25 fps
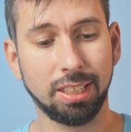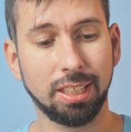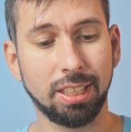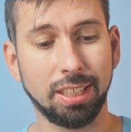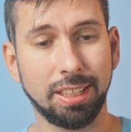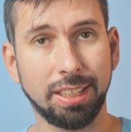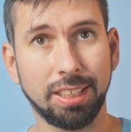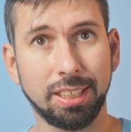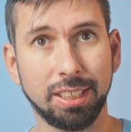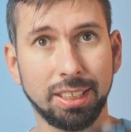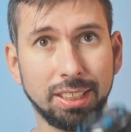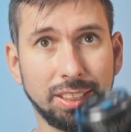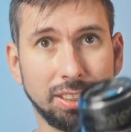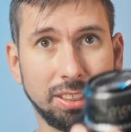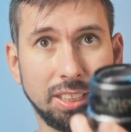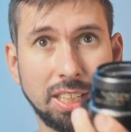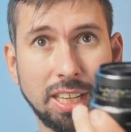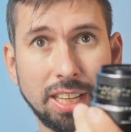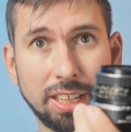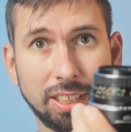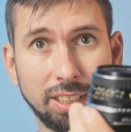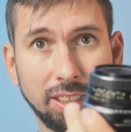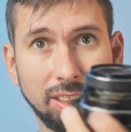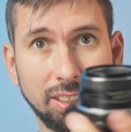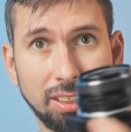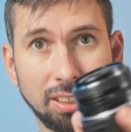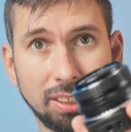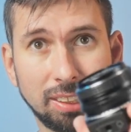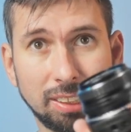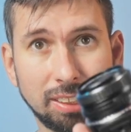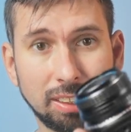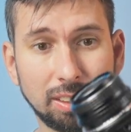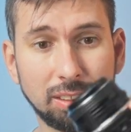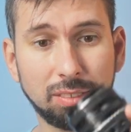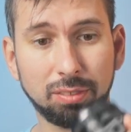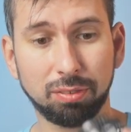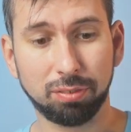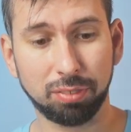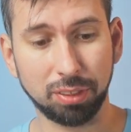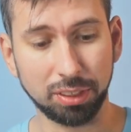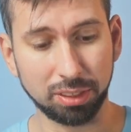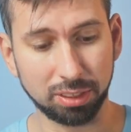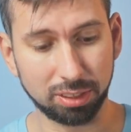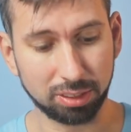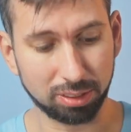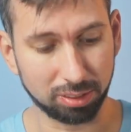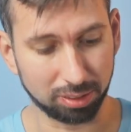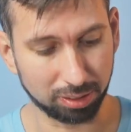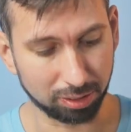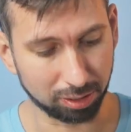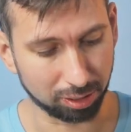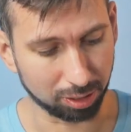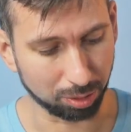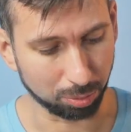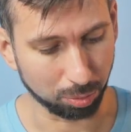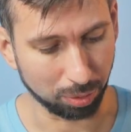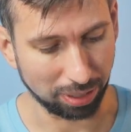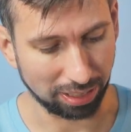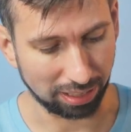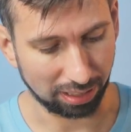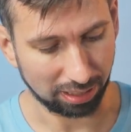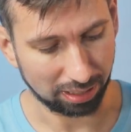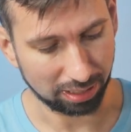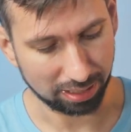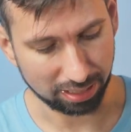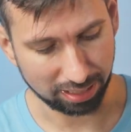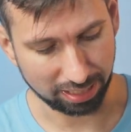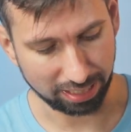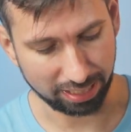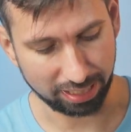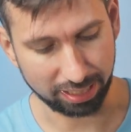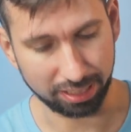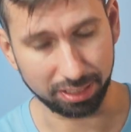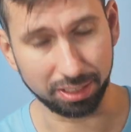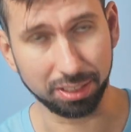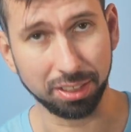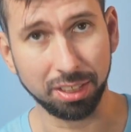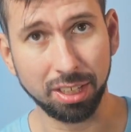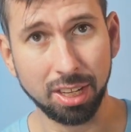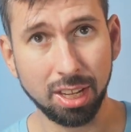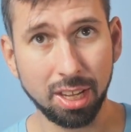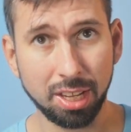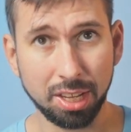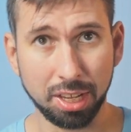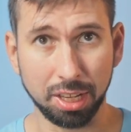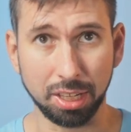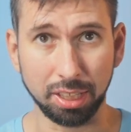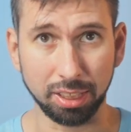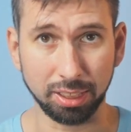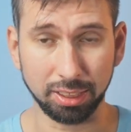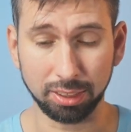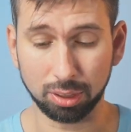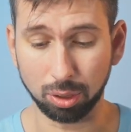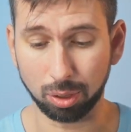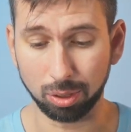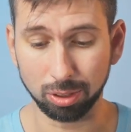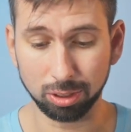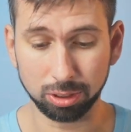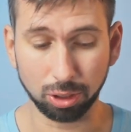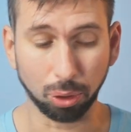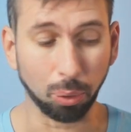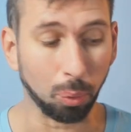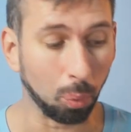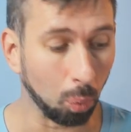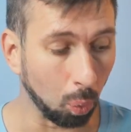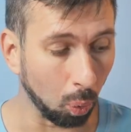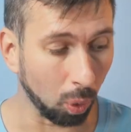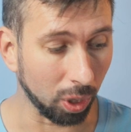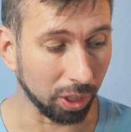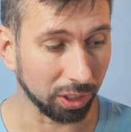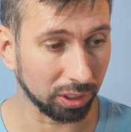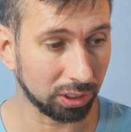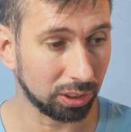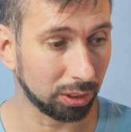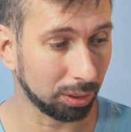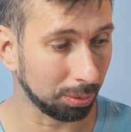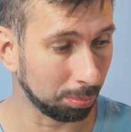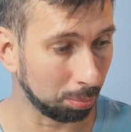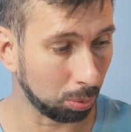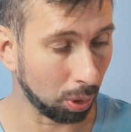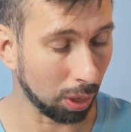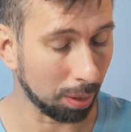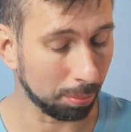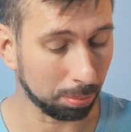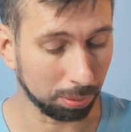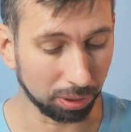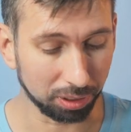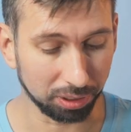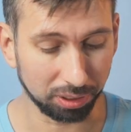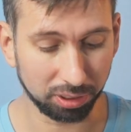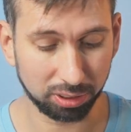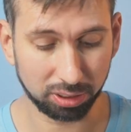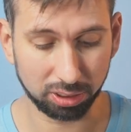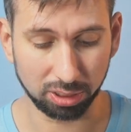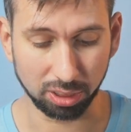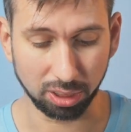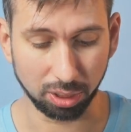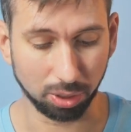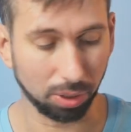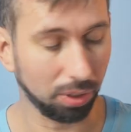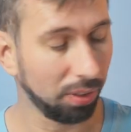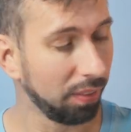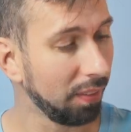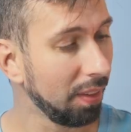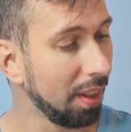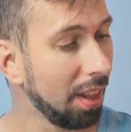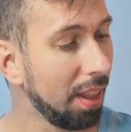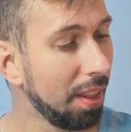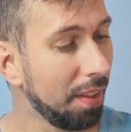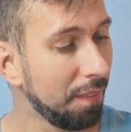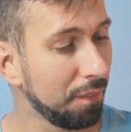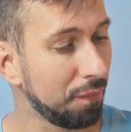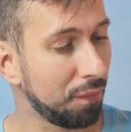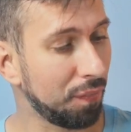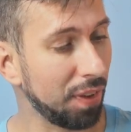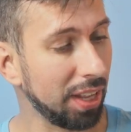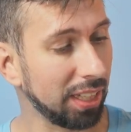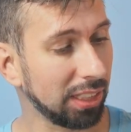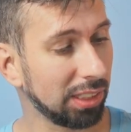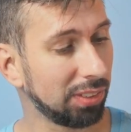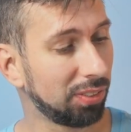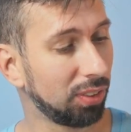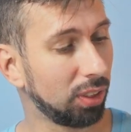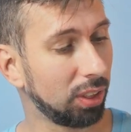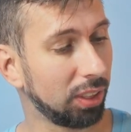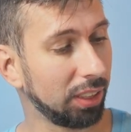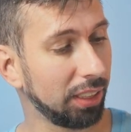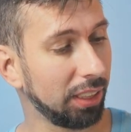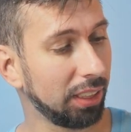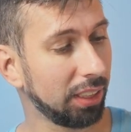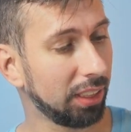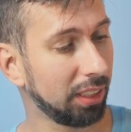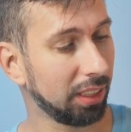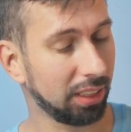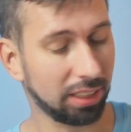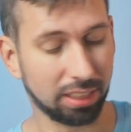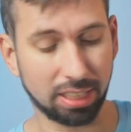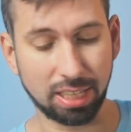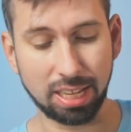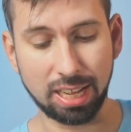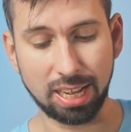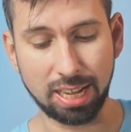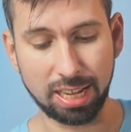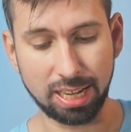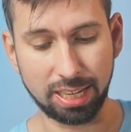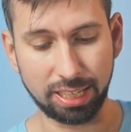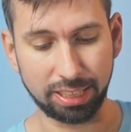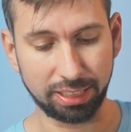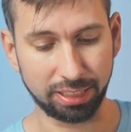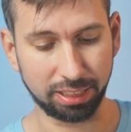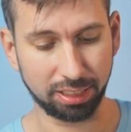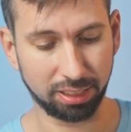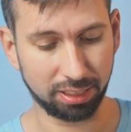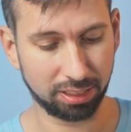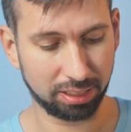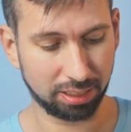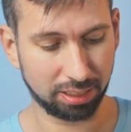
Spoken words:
Yeah, it fits well, and it also works properly. So thankfully I